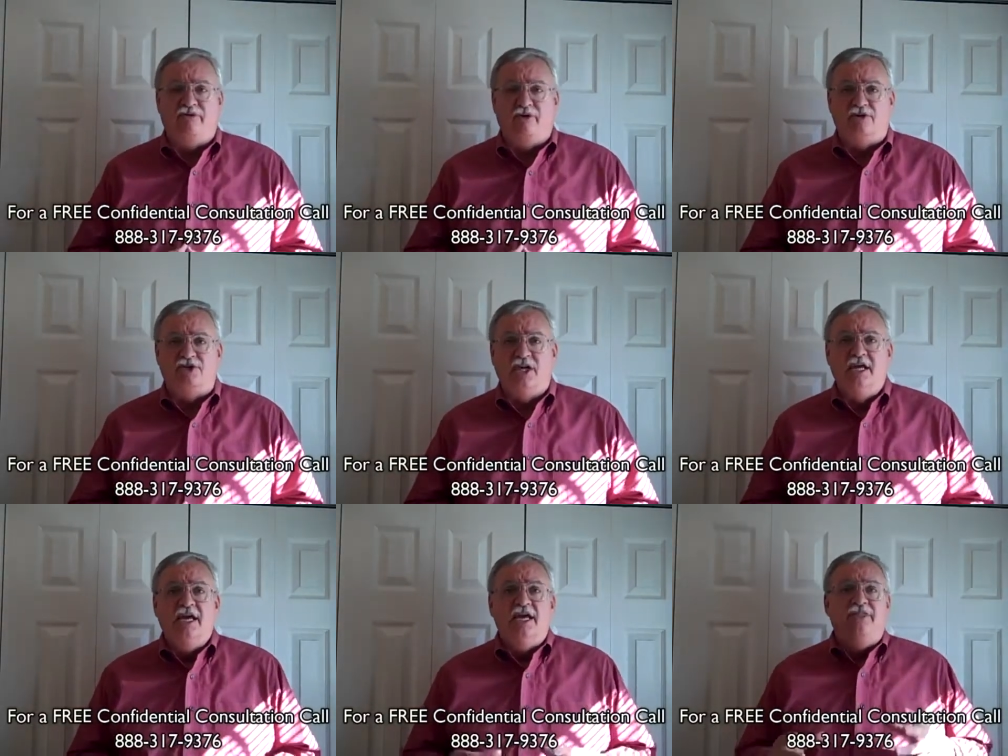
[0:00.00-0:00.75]

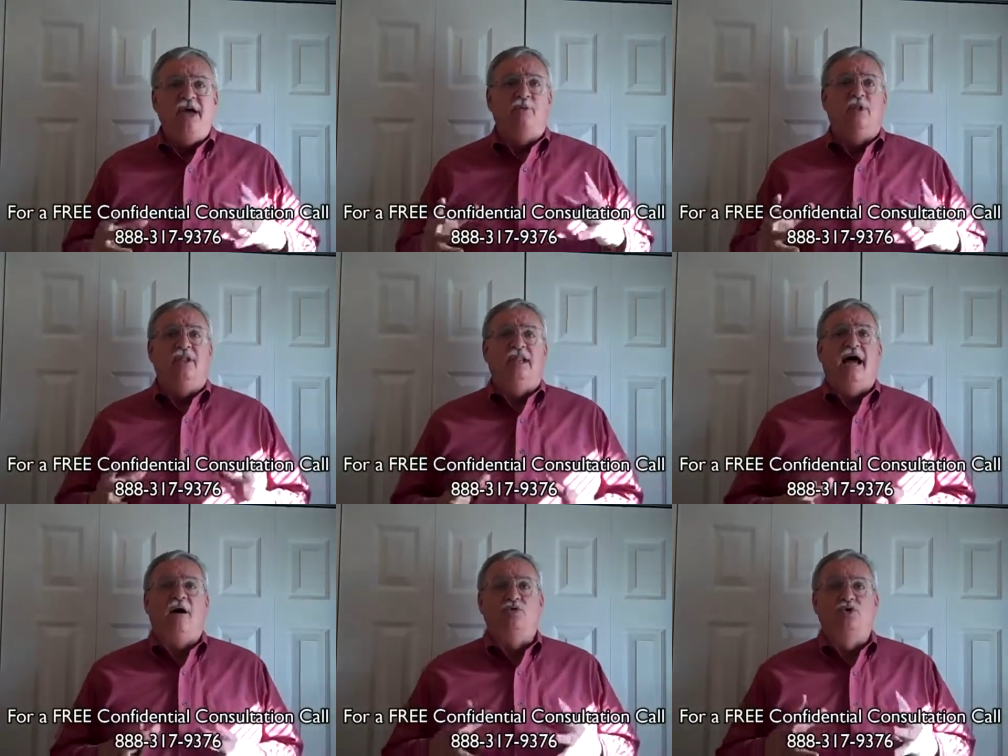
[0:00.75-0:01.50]
1st that will
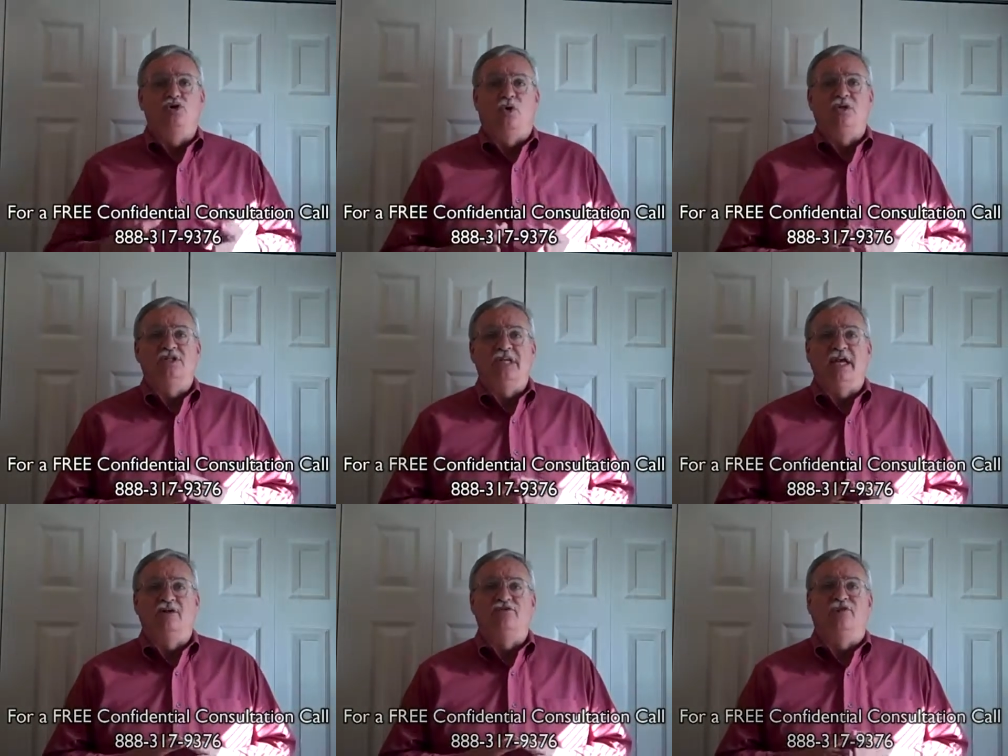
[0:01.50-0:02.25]
allow short
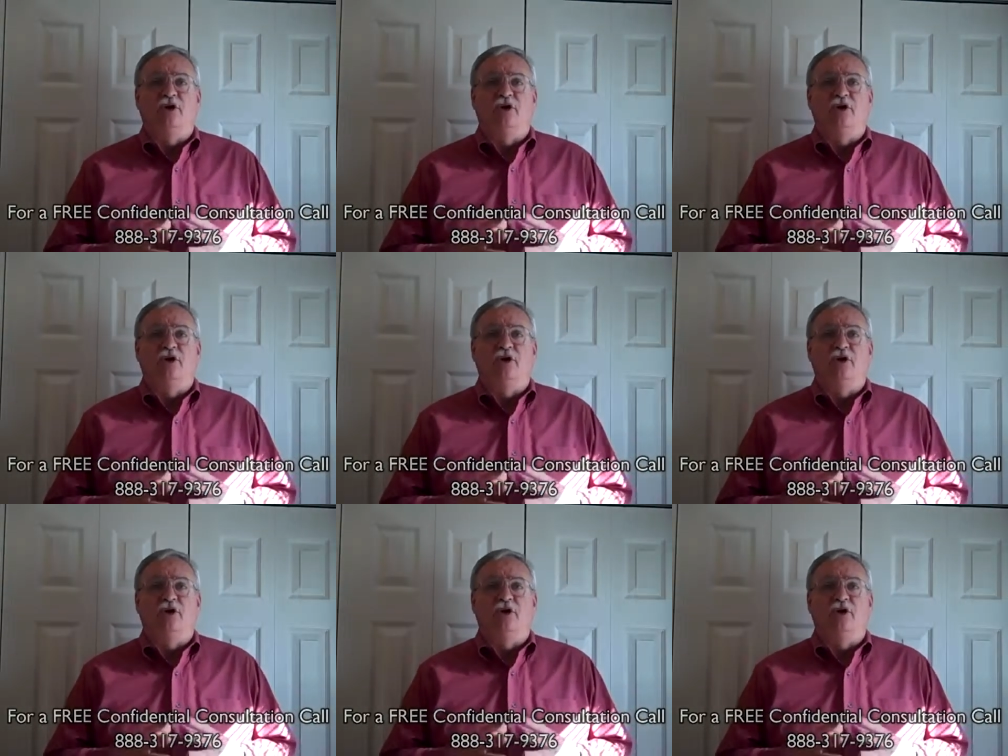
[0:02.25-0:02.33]
sales